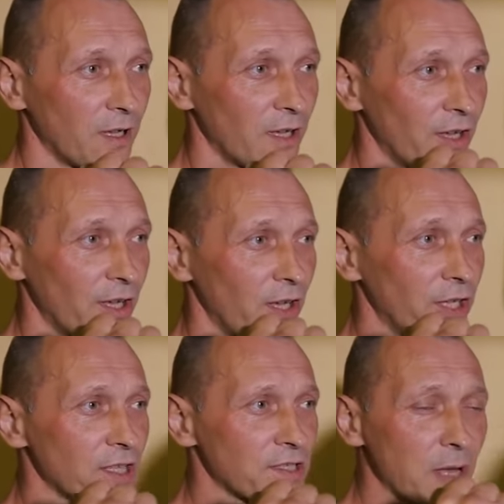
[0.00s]
This is the
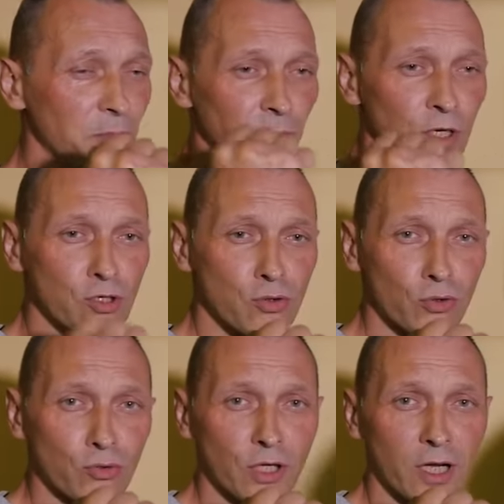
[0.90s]
simplest
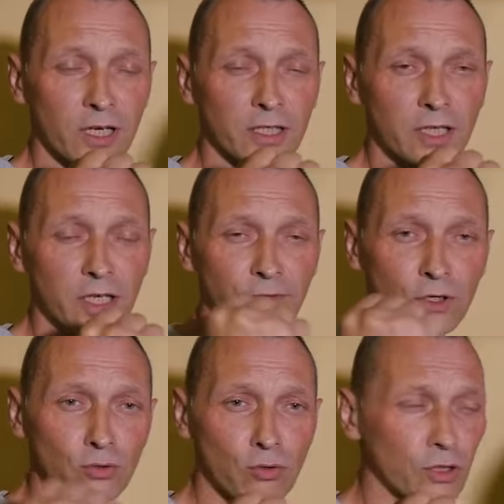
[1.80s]
punch. This is
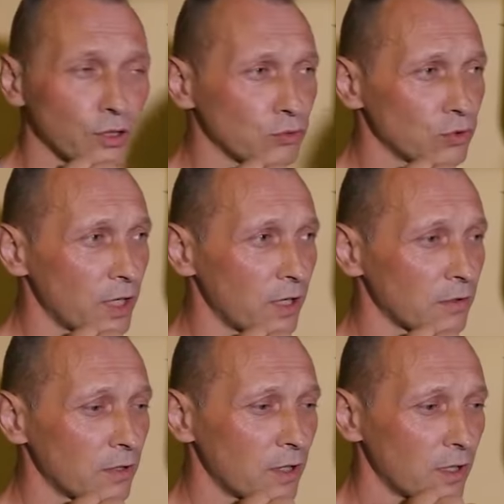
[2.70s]
a reflex
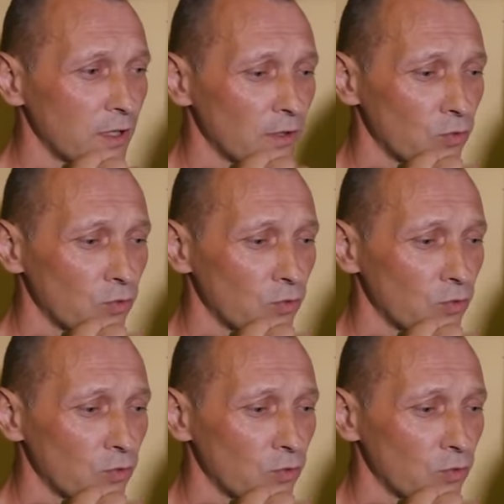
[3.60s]
punch.